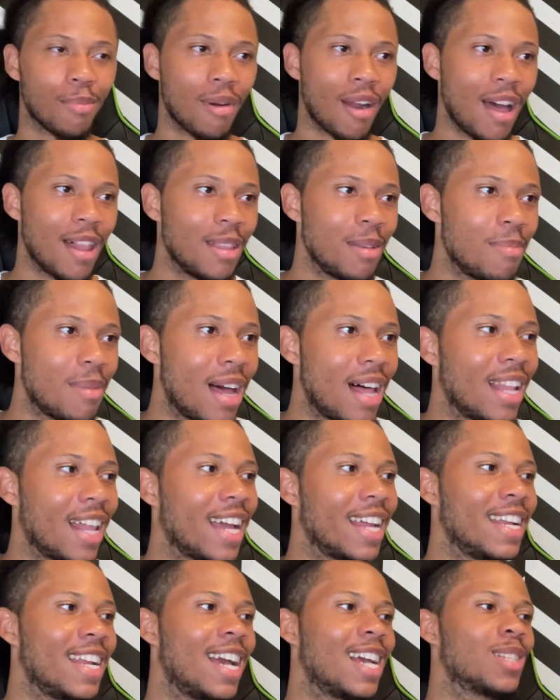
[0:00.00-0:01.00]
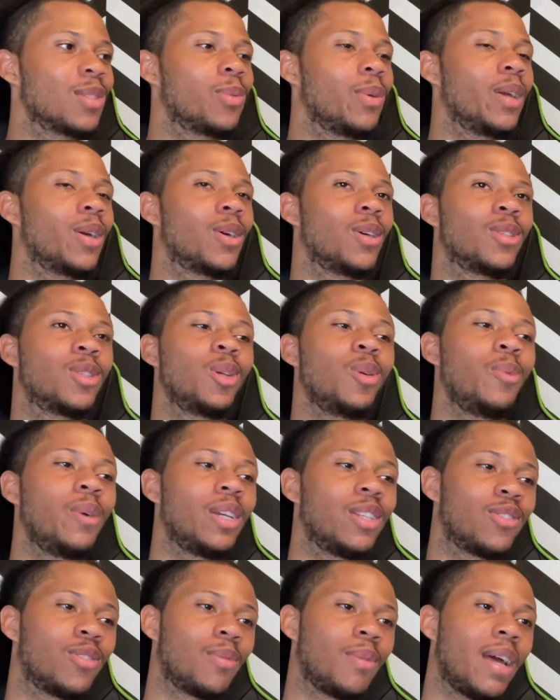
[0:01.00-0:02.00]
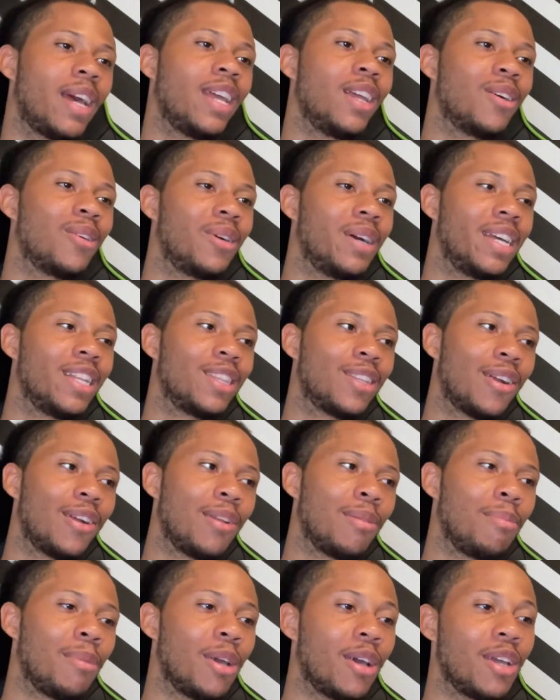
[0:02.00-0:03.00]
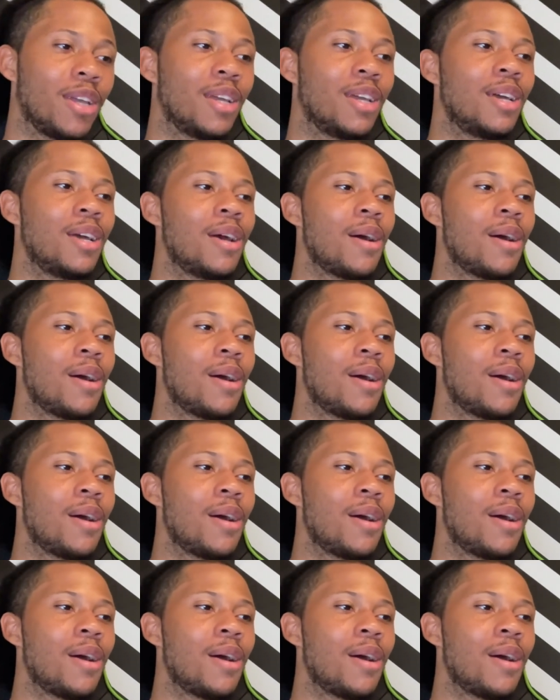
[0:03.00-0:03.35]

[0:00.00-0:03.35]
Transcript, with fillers: probably by like next week or two weeks from now, he's gonna hit 30 million.